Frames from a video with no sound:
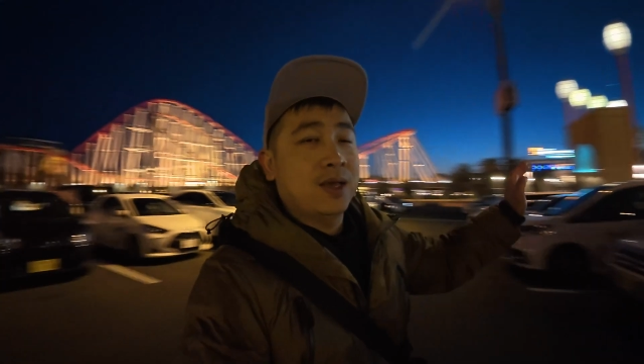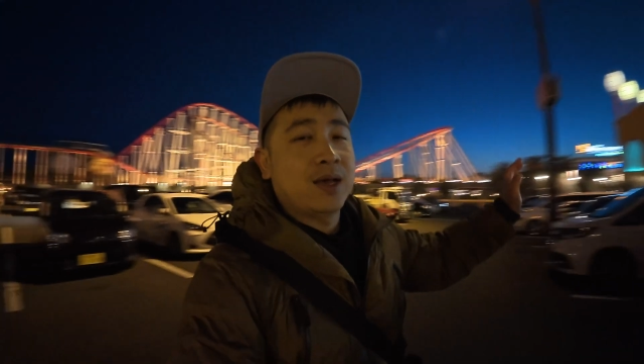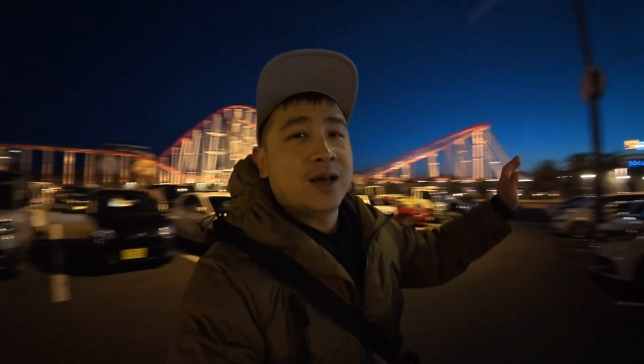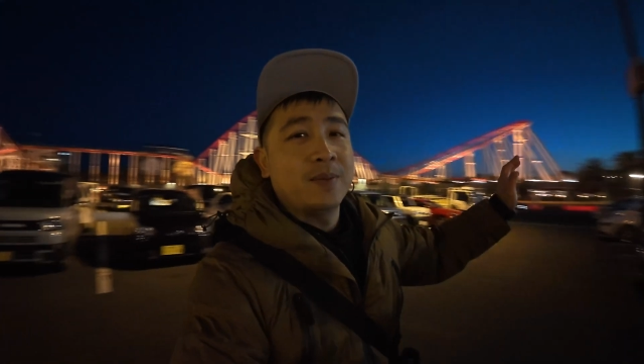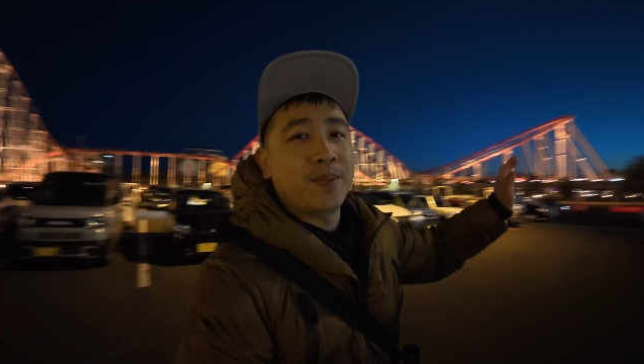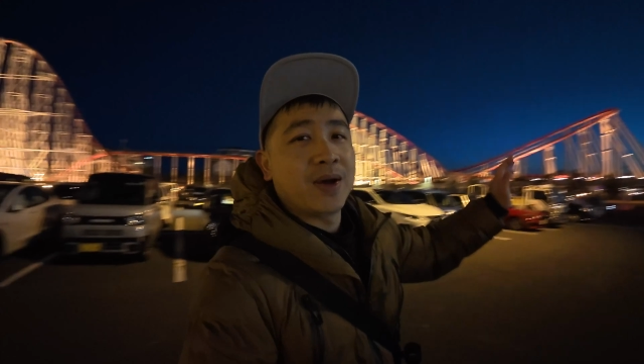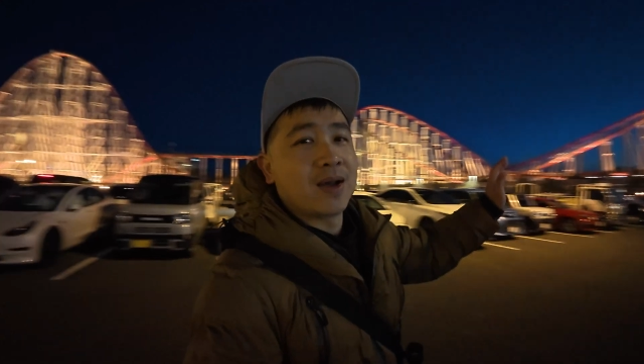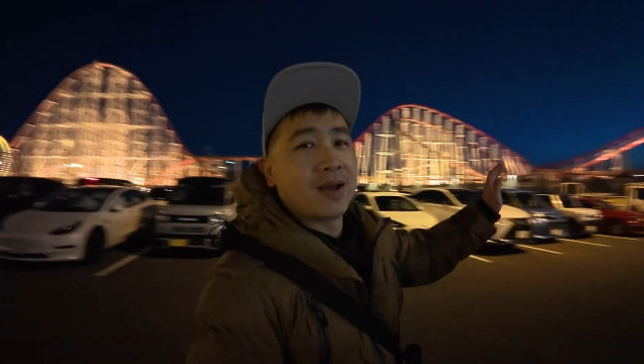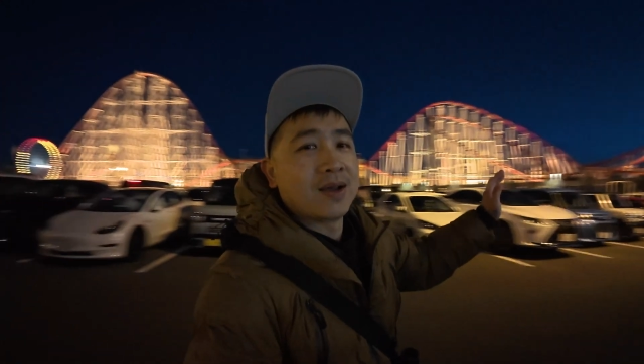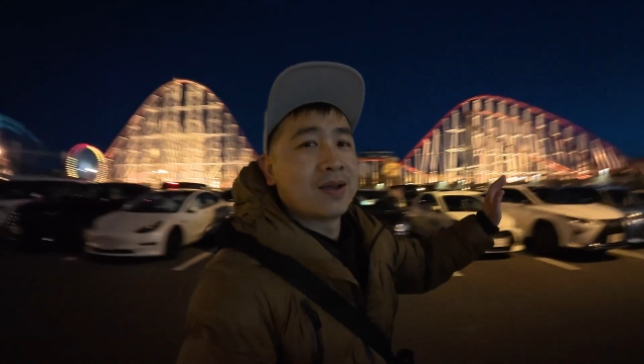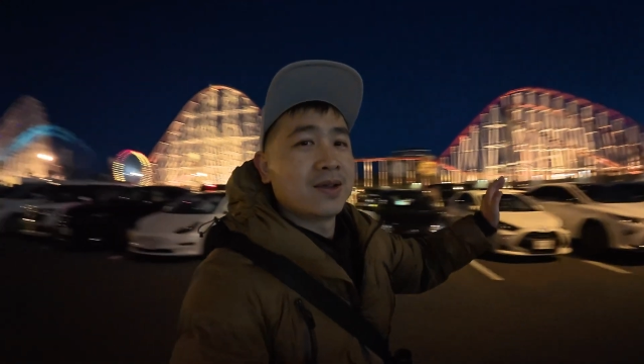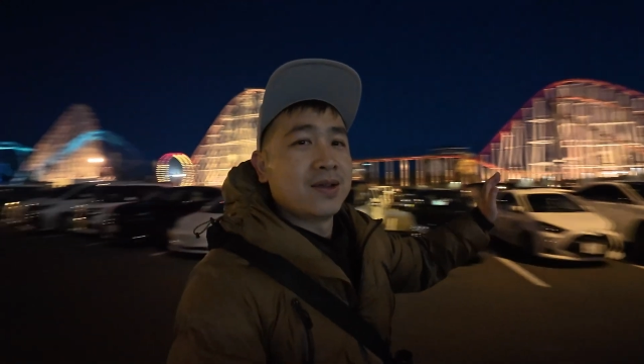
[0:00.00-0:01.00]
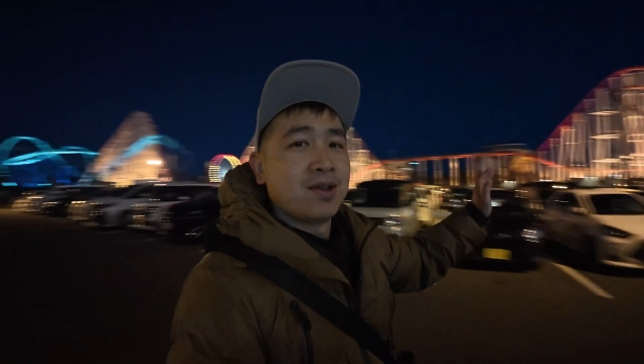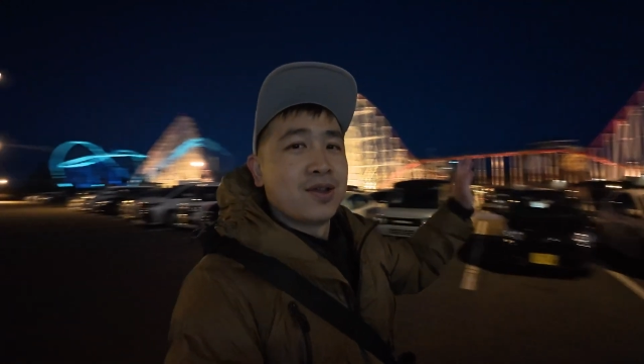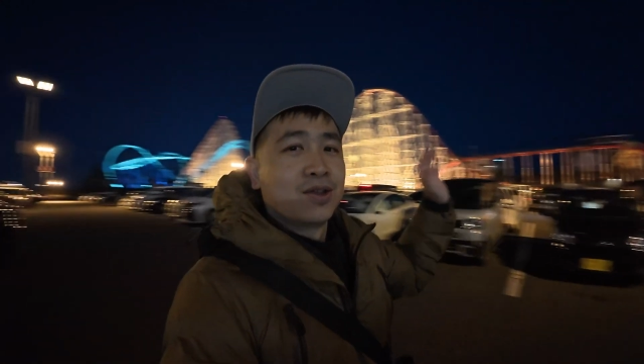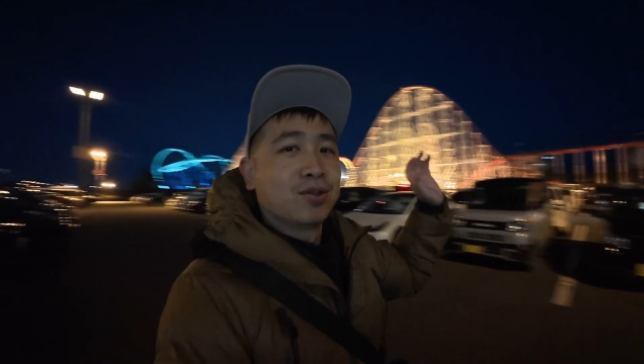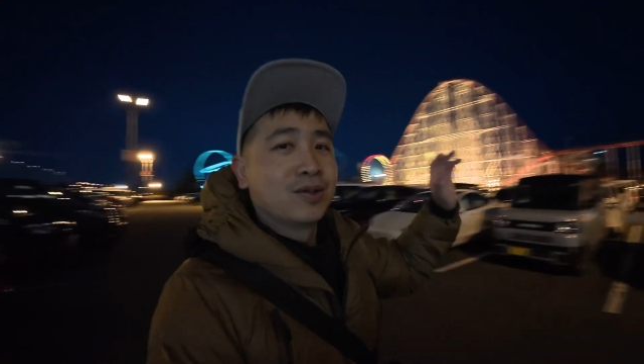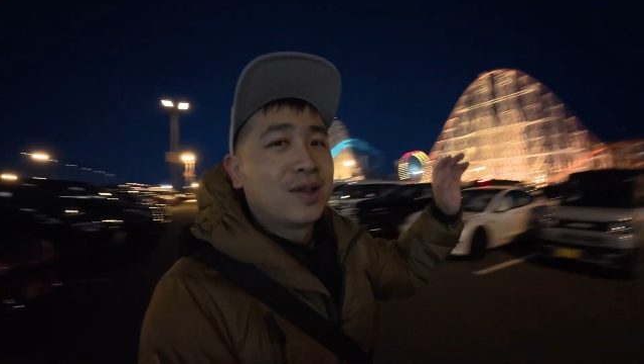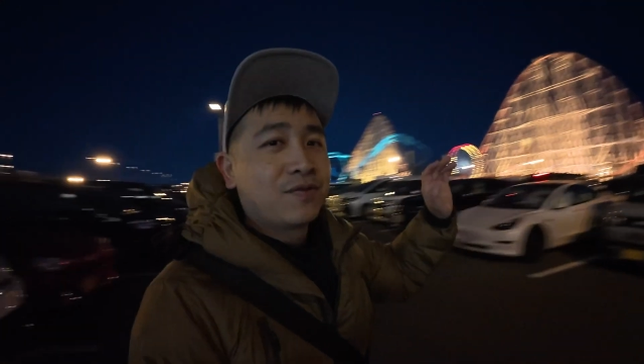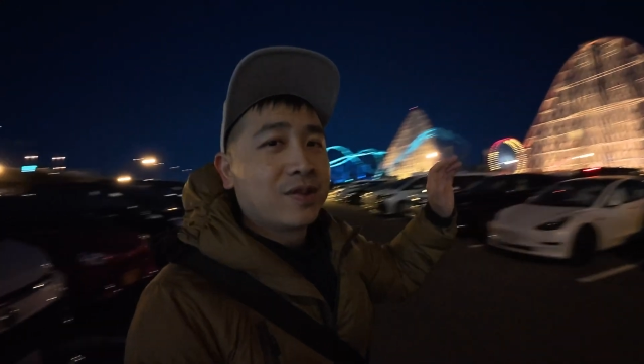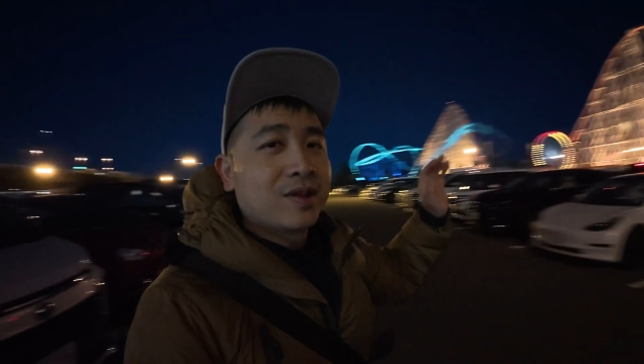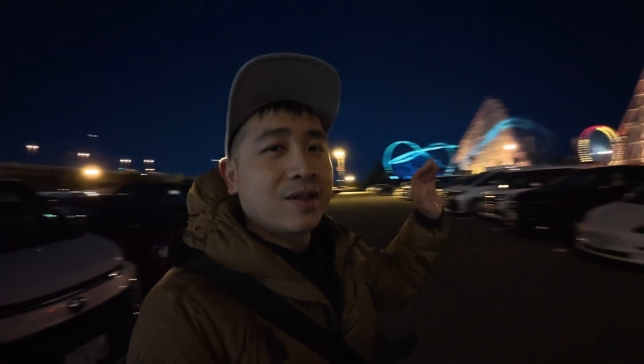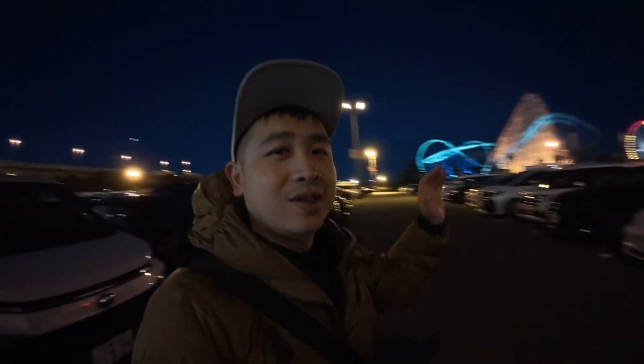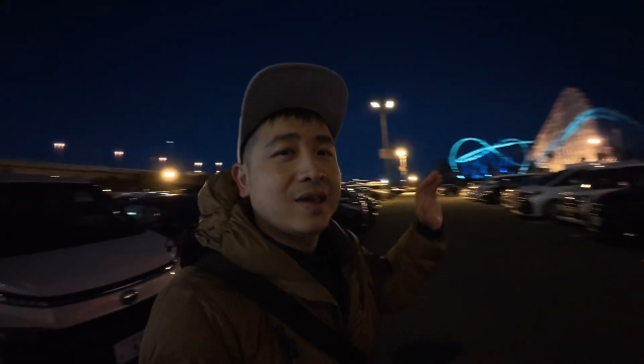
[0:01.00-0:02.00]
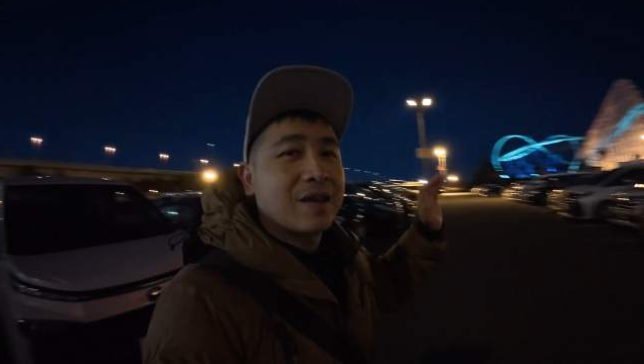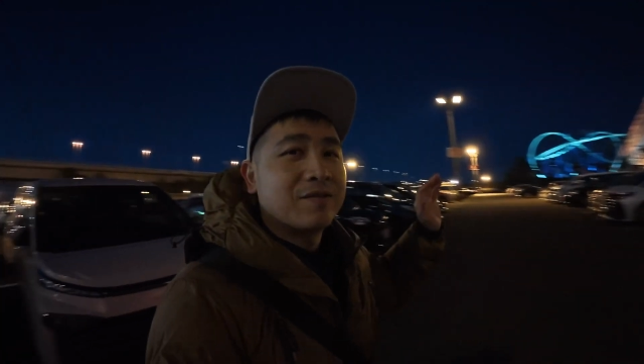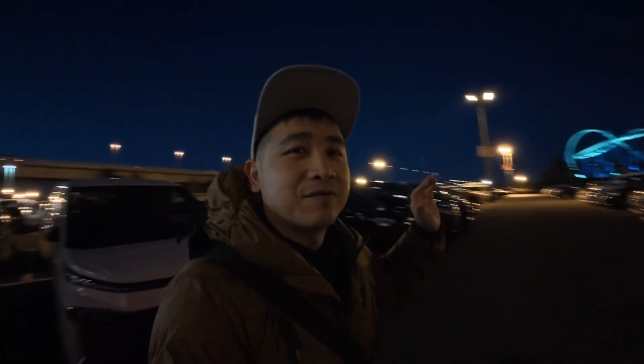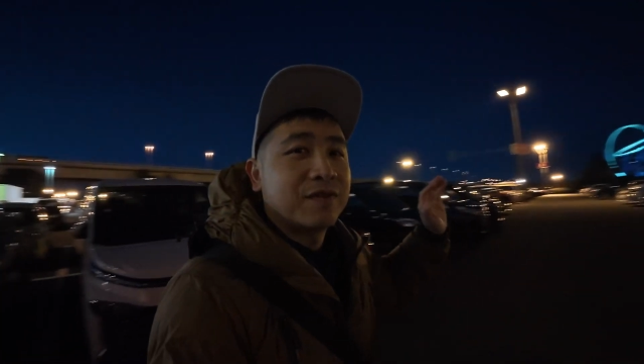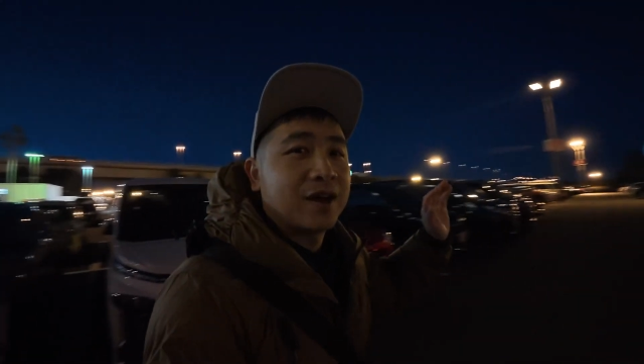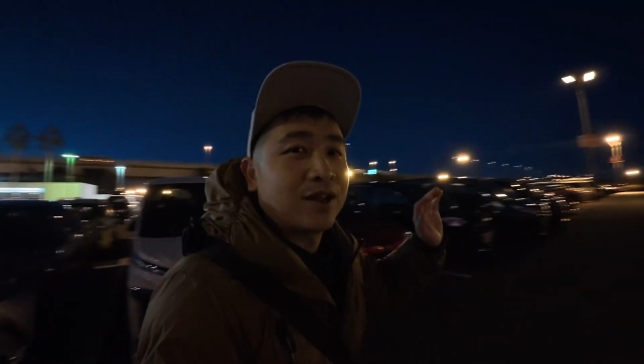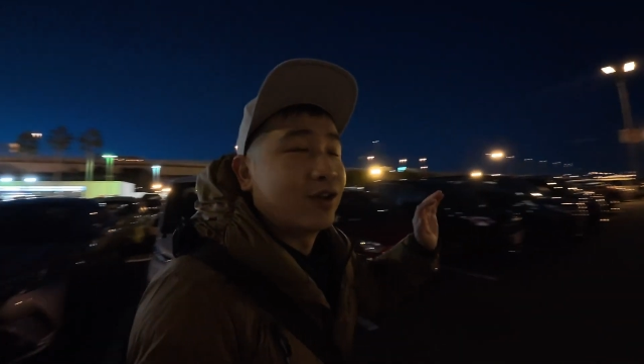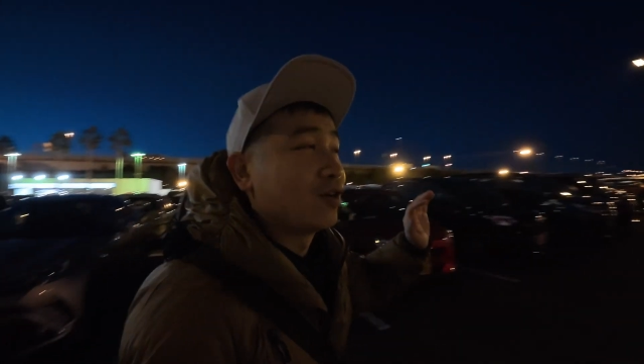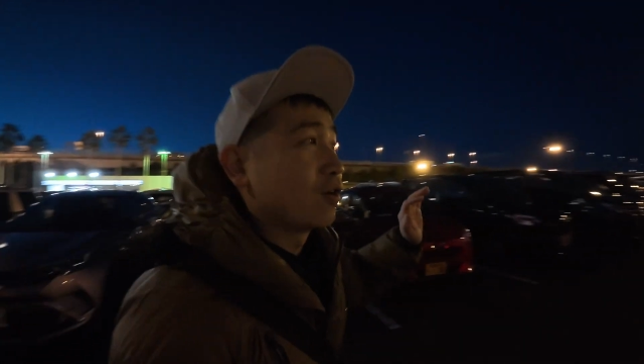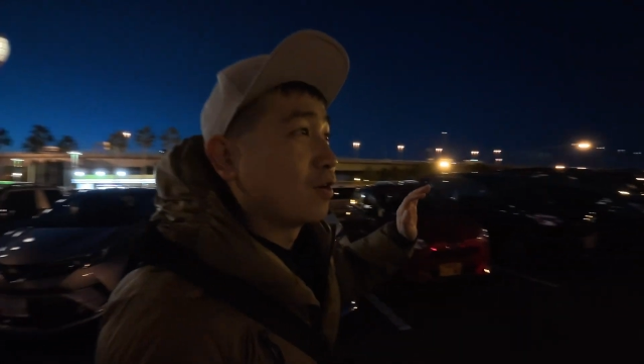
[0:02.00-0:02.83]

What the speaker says: car park, you definitely can find your